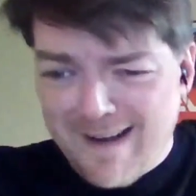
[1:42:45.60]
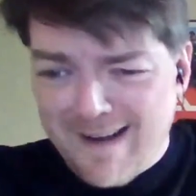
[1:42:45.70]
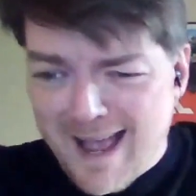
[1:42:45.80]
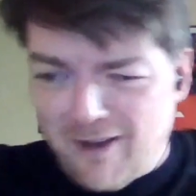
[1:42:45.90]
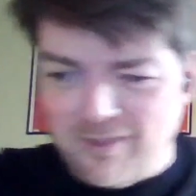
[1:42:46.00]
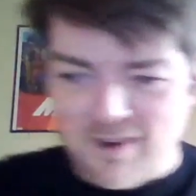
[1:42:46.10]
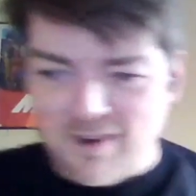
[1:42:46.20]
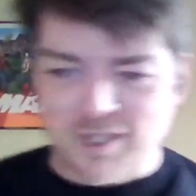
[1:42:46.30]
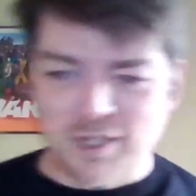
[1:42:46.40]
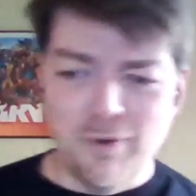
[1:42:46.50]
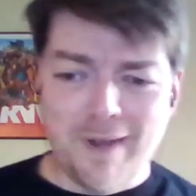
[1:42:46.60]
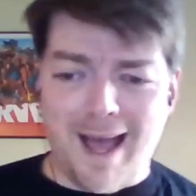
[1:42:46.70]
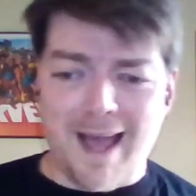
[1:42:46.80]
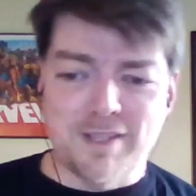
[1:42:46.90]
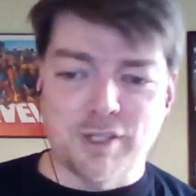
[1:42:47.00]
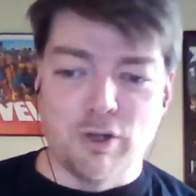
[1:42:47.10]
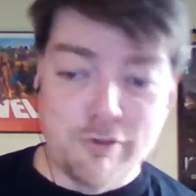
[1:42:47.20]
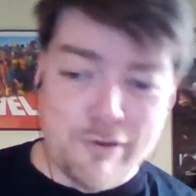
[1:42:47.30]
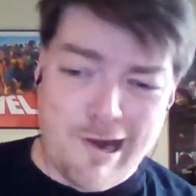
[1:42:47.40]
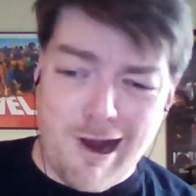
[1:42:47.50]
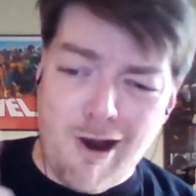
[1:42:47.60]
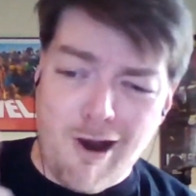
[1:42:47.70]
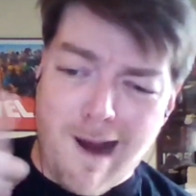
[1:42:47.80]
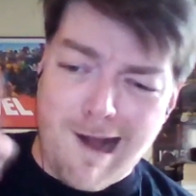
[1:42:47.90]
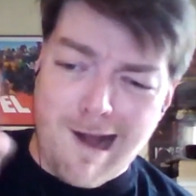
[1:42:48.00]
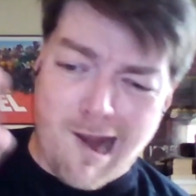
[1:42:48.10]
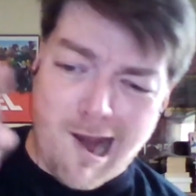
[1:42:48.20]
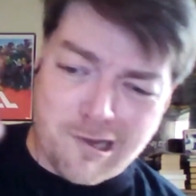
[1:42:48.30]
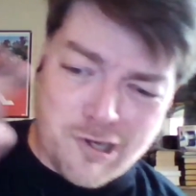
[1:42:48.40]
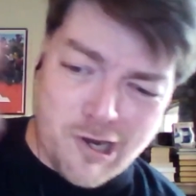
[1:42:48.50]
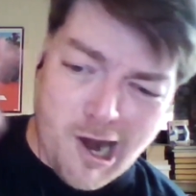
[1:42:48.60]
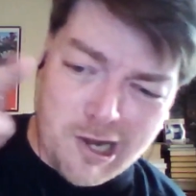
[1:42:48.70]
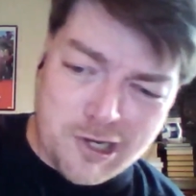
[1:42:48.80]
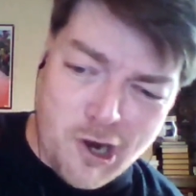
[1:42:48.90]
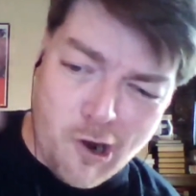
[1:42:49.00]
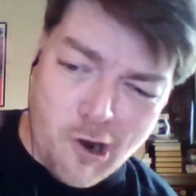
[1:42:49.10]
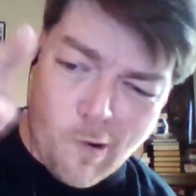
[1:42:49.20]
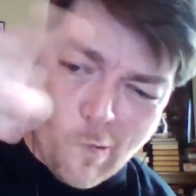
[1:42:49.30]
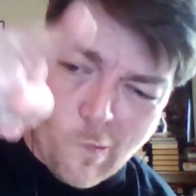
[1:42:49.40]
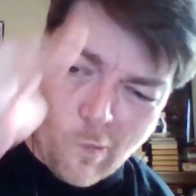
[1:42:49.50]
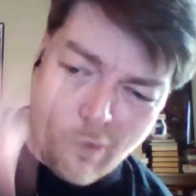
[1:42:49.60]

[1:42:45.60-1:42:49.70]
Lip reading: out. And there's 2 guys going, I like G.I. Joe.